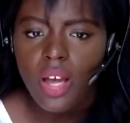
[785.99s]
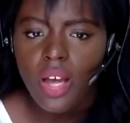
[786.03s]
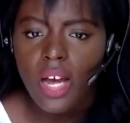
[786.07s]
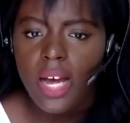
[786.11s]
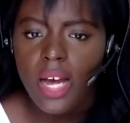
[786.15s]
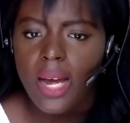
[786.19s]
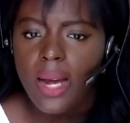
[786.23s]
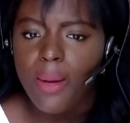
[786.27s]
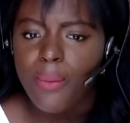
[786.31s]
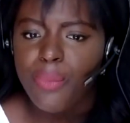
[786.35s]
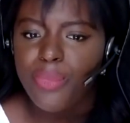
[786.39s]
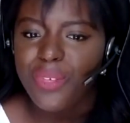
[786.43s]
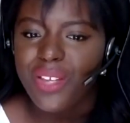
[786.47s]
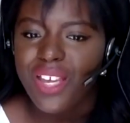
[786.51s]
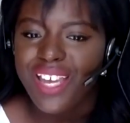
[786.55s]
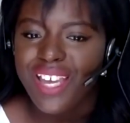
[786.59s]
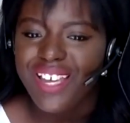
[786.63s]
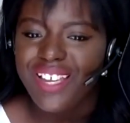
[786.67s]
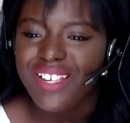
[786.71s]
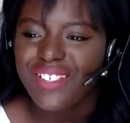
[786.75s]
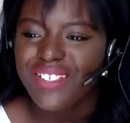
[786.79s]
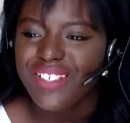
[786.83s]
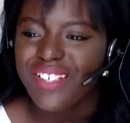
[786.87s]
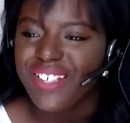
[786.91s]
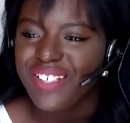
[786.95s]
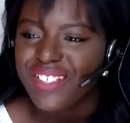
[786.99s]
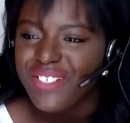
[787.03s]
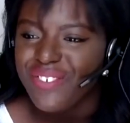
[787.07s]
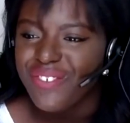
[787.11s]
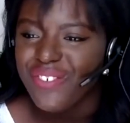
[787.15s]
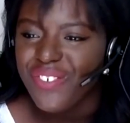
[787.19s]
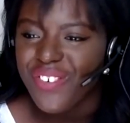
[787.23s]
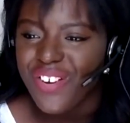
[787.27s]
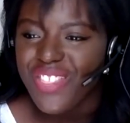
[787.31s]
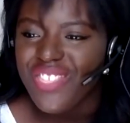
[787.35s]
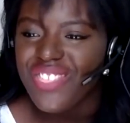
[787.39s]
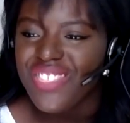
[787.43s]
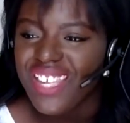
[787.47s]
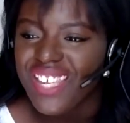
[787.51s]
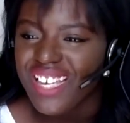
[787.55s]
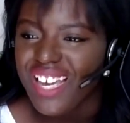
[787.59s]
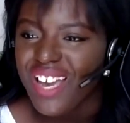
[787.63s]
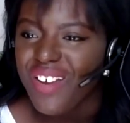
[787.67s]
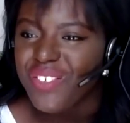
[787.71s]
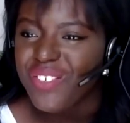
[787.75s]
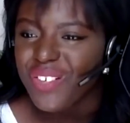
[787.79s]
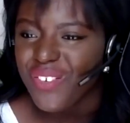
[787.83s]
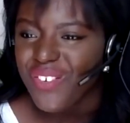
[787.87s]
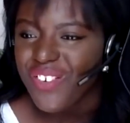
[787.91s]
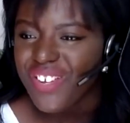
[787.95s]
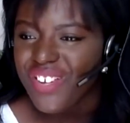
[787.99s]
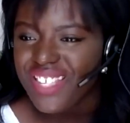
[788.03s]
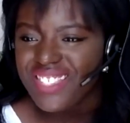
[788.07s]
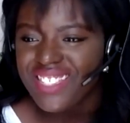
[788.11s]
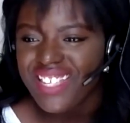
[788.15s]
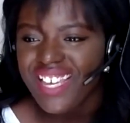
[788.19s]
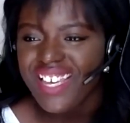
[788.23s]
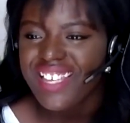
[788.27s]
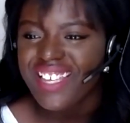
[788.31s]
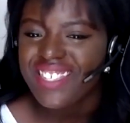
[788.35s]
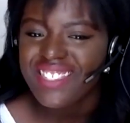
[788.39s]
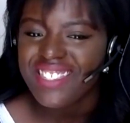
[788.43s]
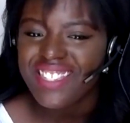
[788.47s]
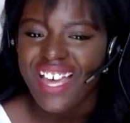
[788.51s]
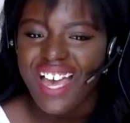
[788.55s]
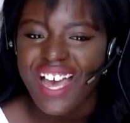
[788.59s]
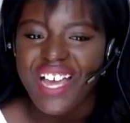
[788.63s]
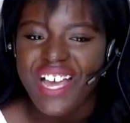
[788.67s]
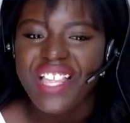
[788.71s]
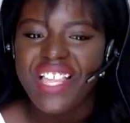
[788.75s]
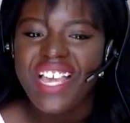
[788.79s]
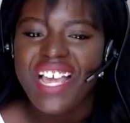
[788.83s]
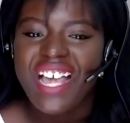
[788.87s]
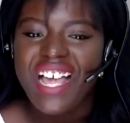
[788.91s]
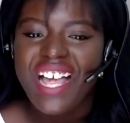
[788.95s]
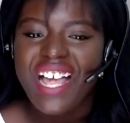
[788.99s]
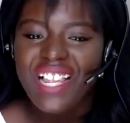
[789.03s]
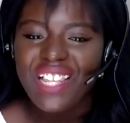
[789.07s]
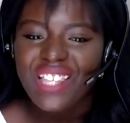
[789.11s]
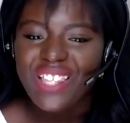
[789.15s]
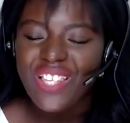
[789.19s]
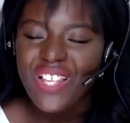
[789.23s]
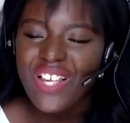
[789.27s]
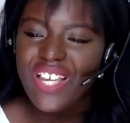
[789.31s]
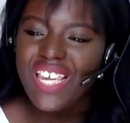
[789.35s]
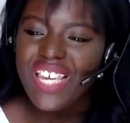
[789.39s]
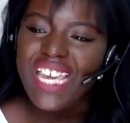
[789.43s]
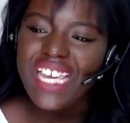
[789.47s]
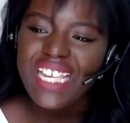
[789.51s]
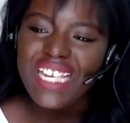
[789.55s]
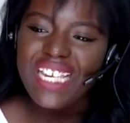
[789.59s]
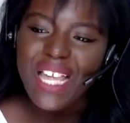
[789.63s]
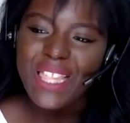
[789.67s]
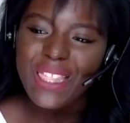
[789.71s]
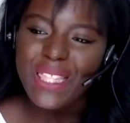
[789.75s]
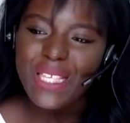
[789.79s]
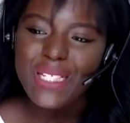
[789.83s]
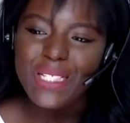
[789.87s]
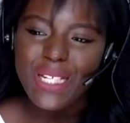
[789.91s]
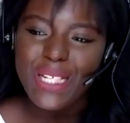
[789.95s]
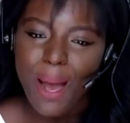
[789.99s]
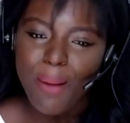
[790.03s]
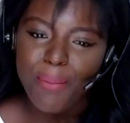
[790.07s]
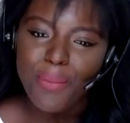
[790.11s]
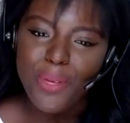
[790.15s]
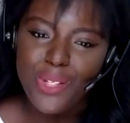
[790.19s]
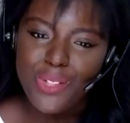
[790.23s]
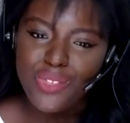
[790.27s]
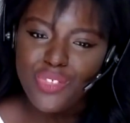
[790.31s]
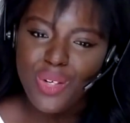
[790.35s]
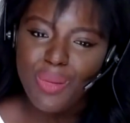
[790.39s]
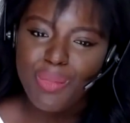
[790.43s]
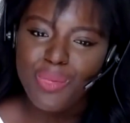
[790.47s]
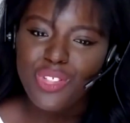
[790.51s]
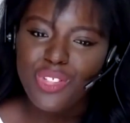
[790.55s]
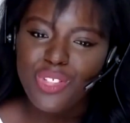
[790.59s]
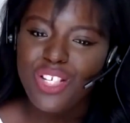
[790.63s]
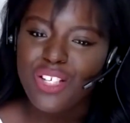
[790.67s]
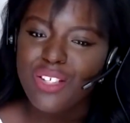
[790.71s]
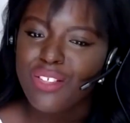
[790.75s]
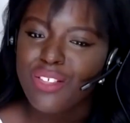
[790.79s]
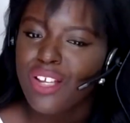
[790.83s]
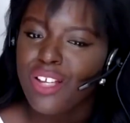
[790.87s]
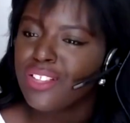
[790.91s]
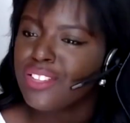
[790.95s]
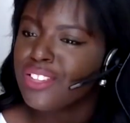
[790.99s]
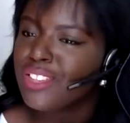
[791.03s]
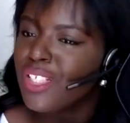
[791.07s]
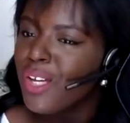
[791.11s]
And one thing I would always say is that looking at the job description,